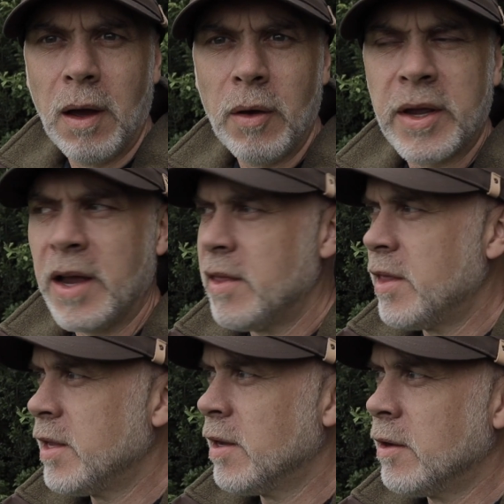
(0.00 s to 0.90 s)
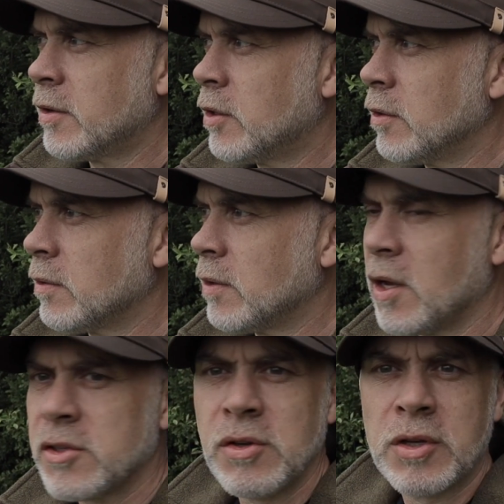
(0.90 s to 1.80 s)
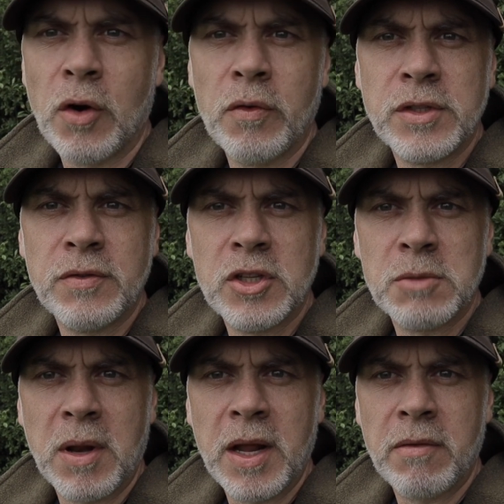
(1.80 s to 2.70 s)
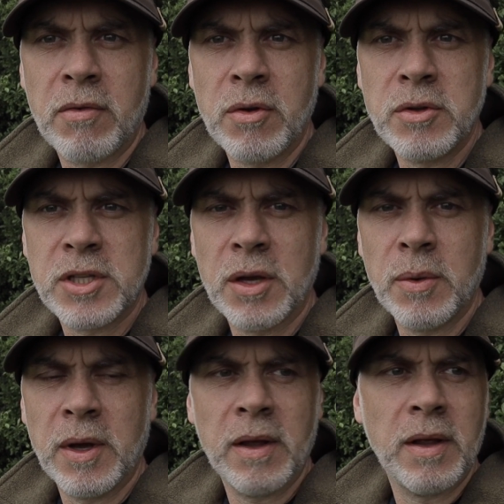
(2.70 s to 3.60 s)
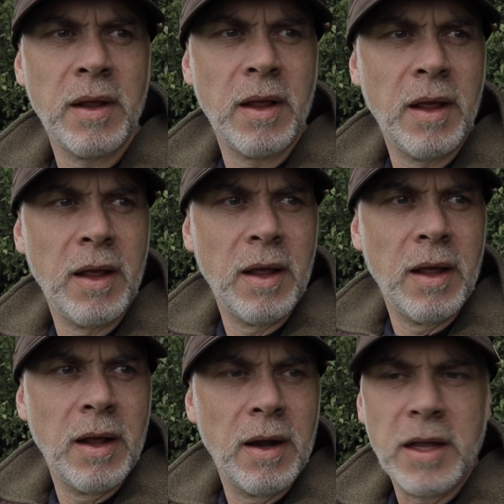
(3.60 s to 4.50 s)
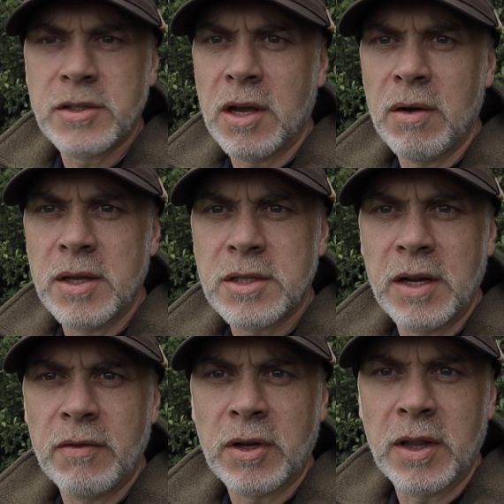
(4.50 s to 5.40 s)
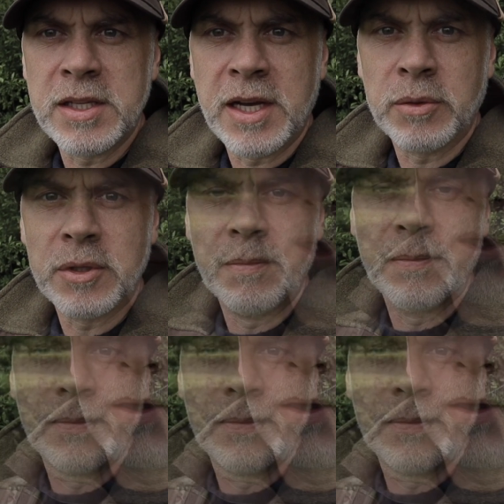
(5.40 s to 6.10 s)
Okay, the last 2 golfers have just played through, so let's go and have a look at these owls.